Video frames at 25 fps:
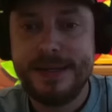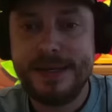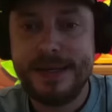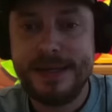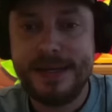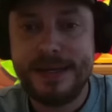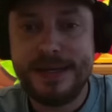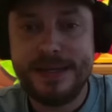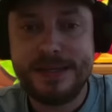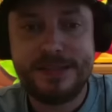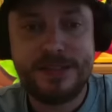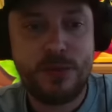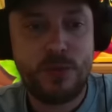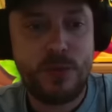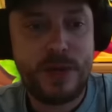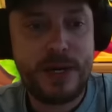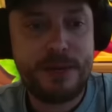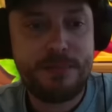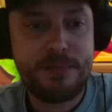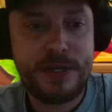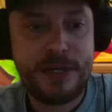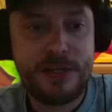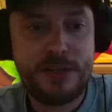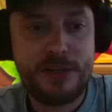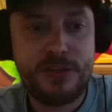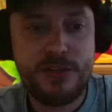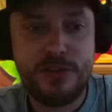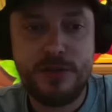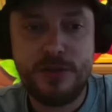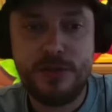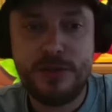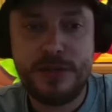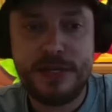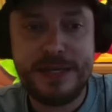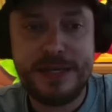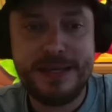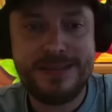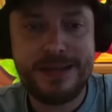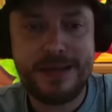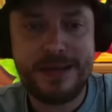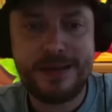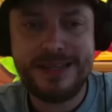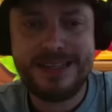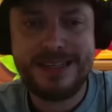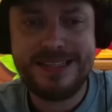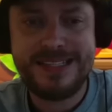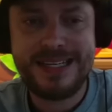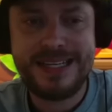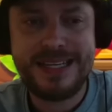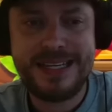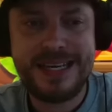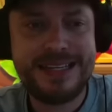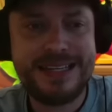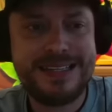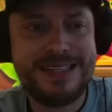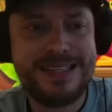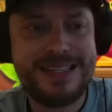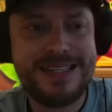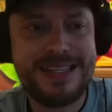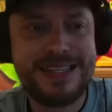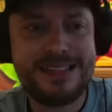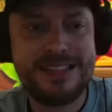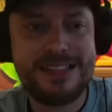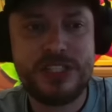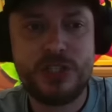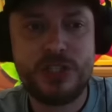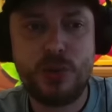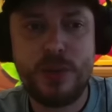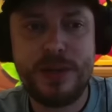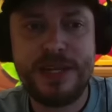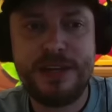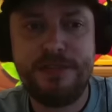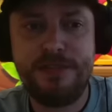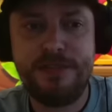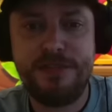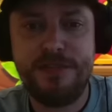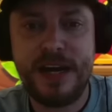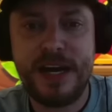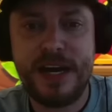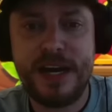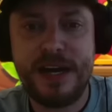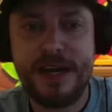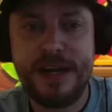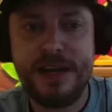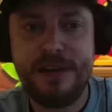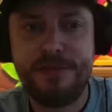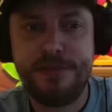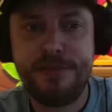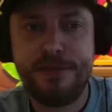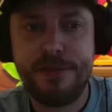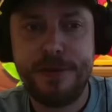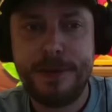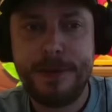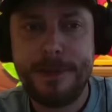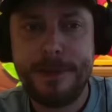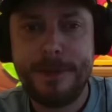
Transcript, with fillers: Uh, so what I'm going to do is I'm going to stick it at six twenty-five.